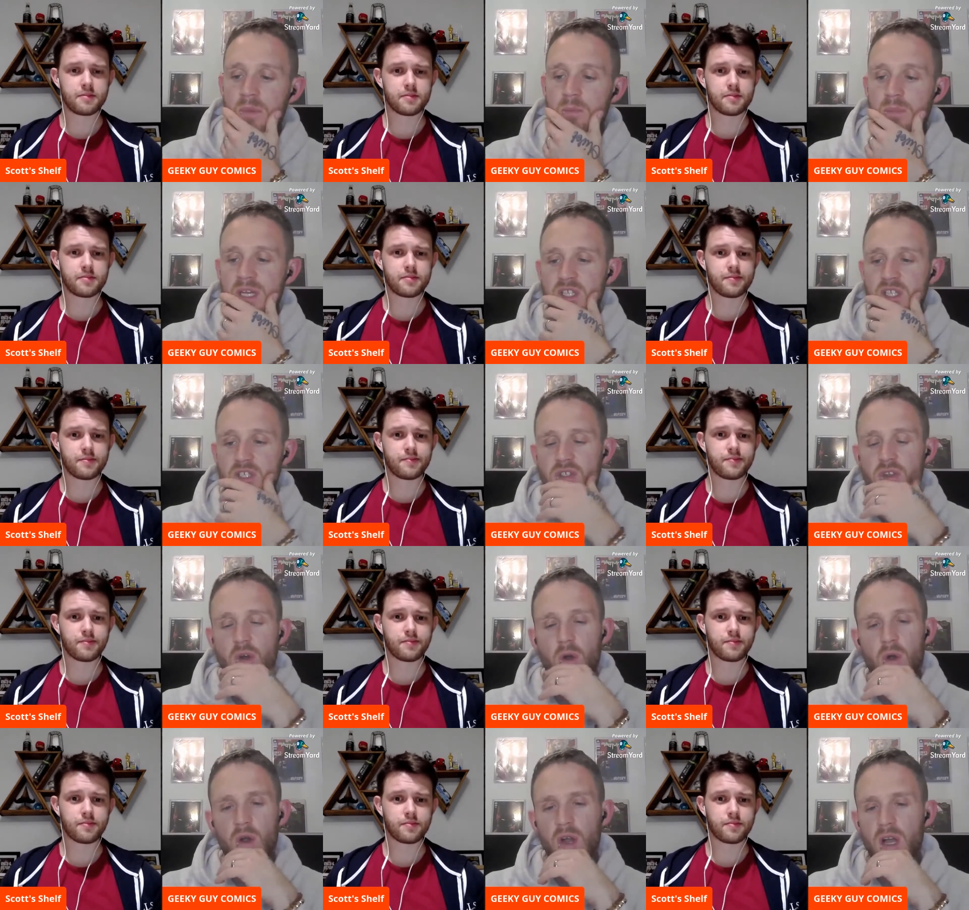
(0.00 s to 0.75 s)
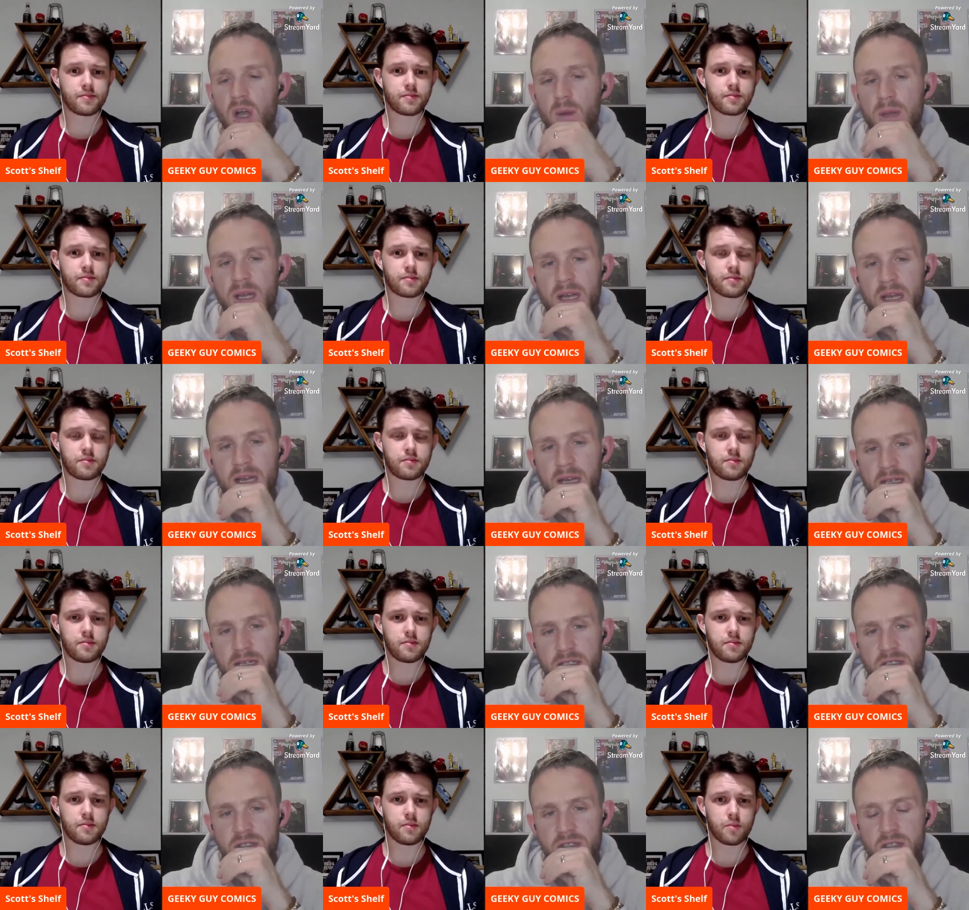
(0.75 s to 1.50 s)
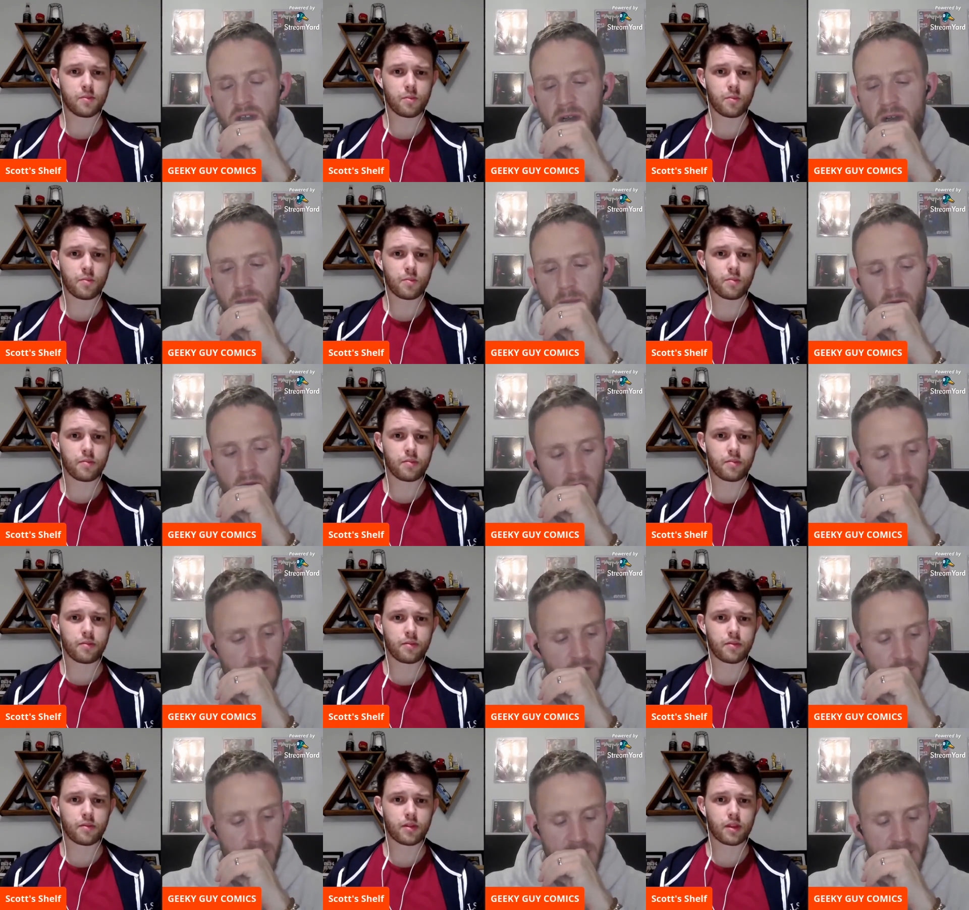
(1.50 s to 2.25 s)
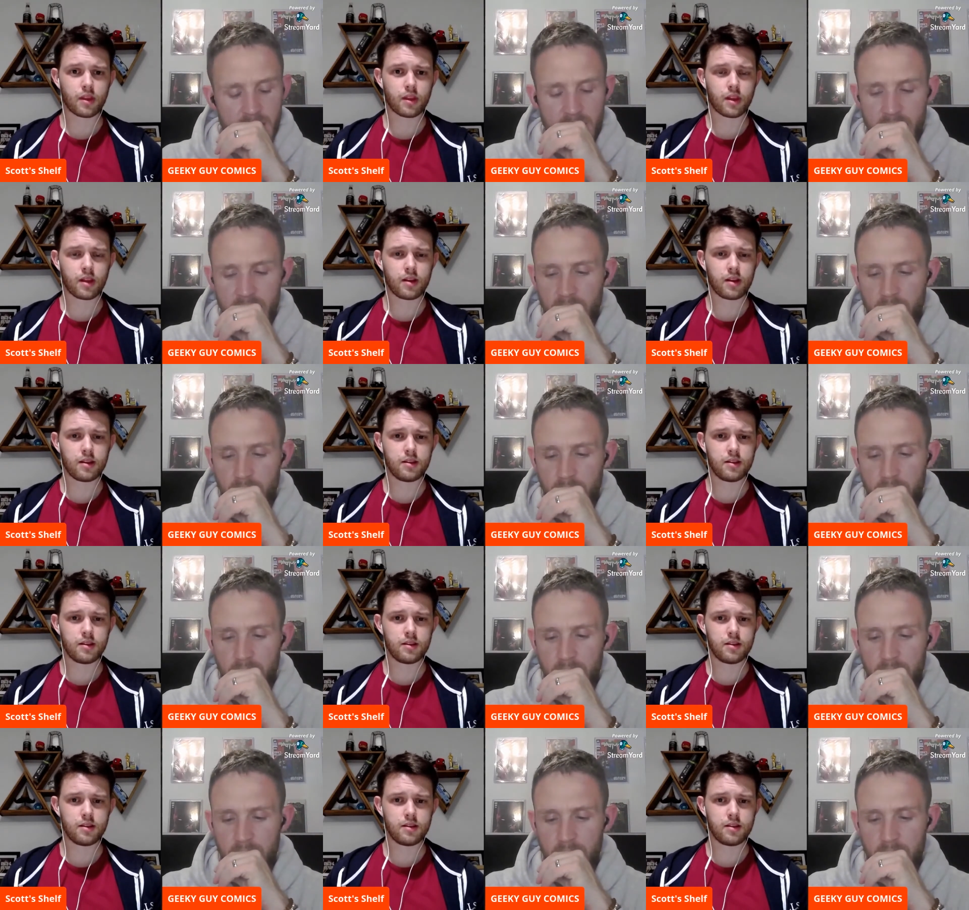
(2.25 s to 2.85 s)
Speaker 1: but it's just ongoing collections. Like I'm kind of picking up